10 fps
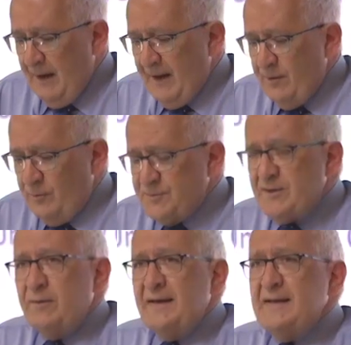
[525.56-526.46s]
and
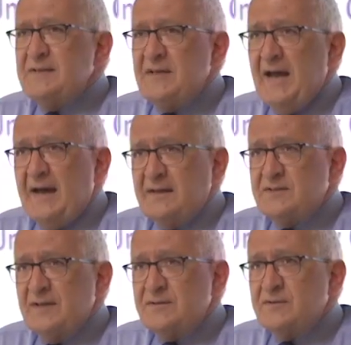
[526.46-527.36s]
also easy
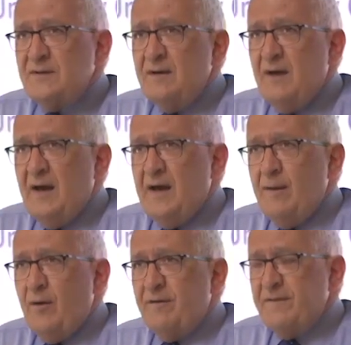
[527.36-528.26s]
access
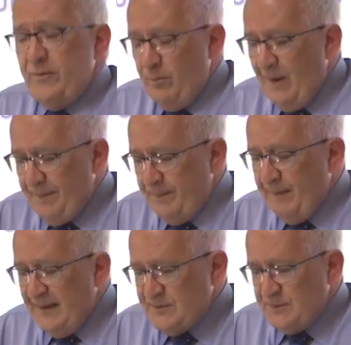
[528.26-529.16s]
on a very rapid
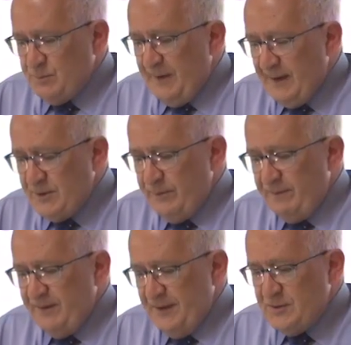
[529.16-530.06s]
basis when
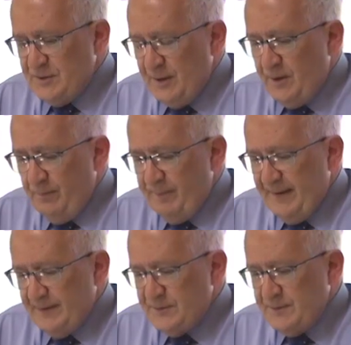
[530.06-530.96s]
entering villages and
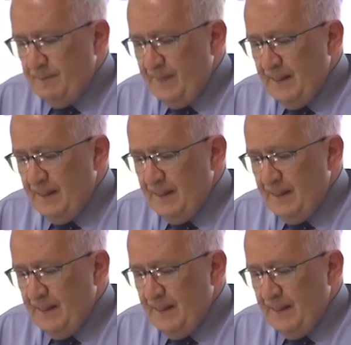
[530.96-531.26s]
compounds.